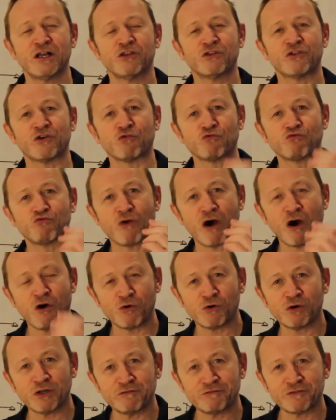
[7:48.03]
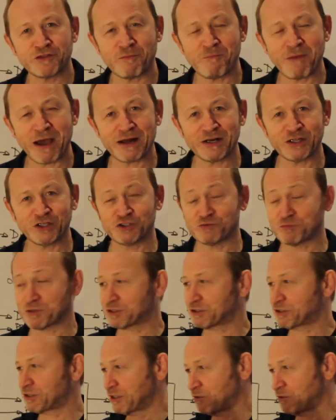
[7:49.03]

The role of the management